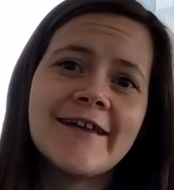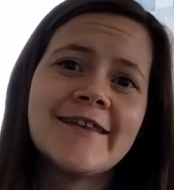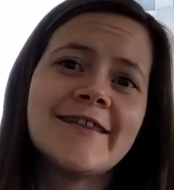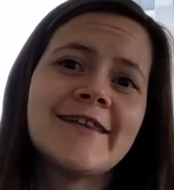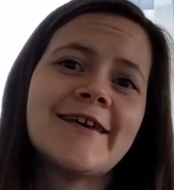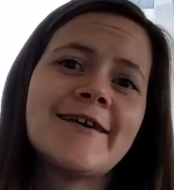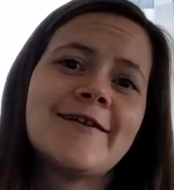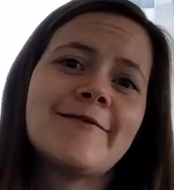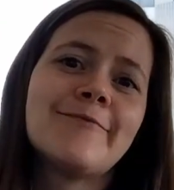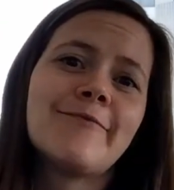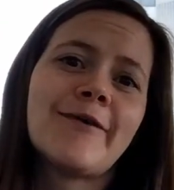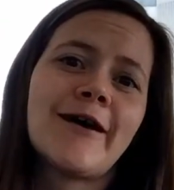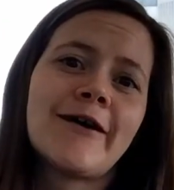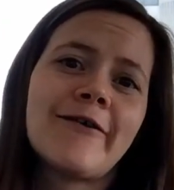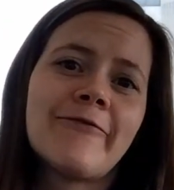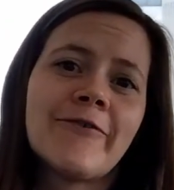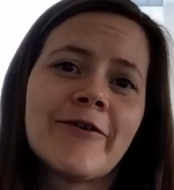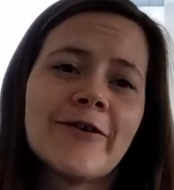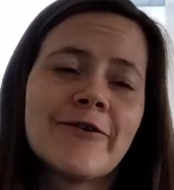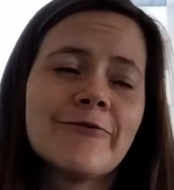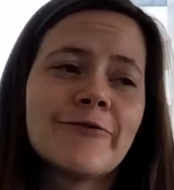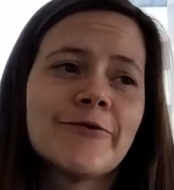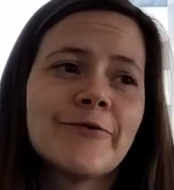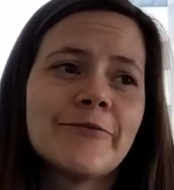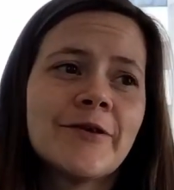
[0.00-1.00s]
And then my
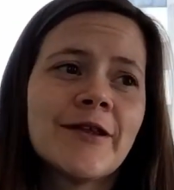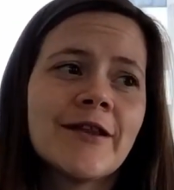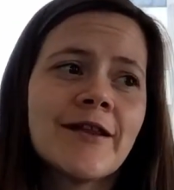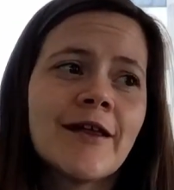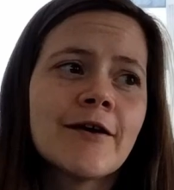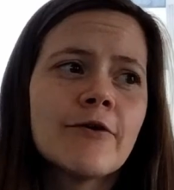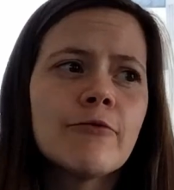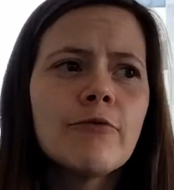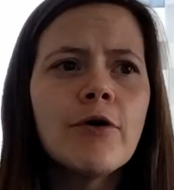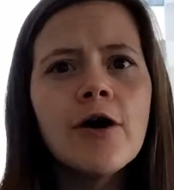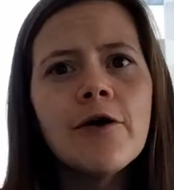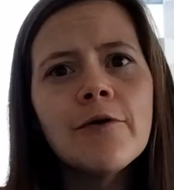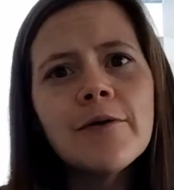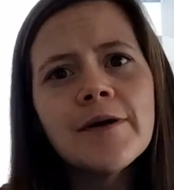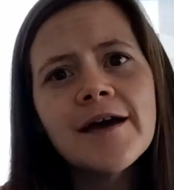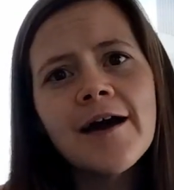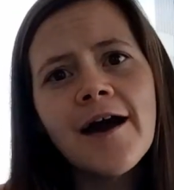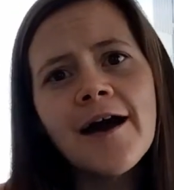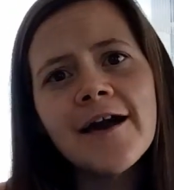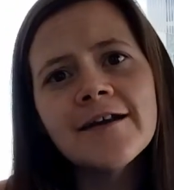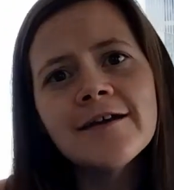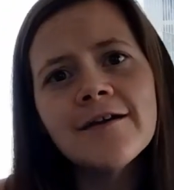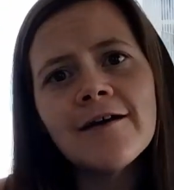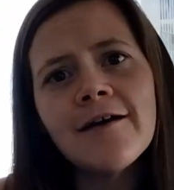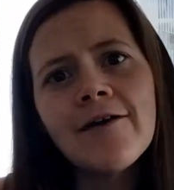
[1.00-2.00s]
friend will be like, well, we
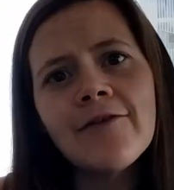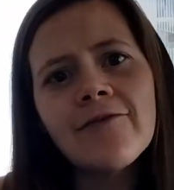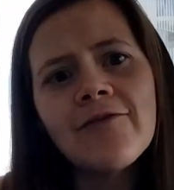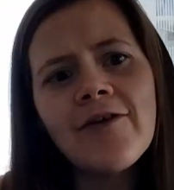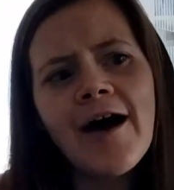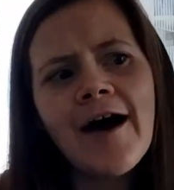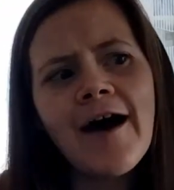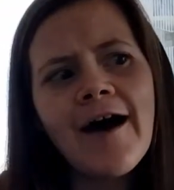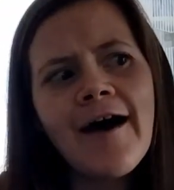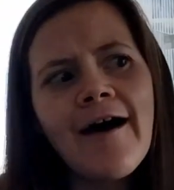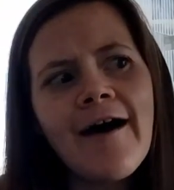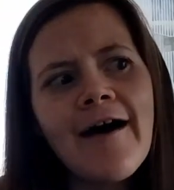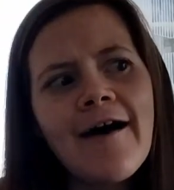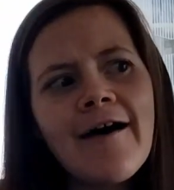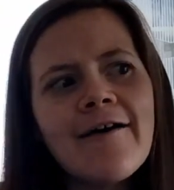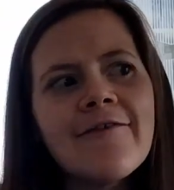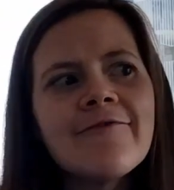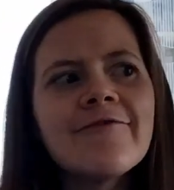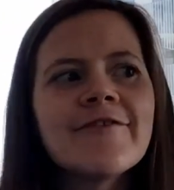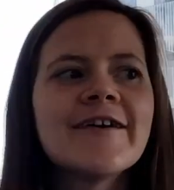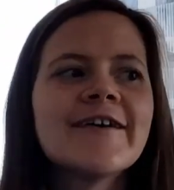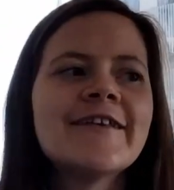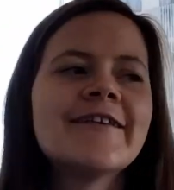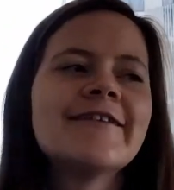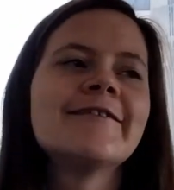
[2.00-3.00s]
kind of have,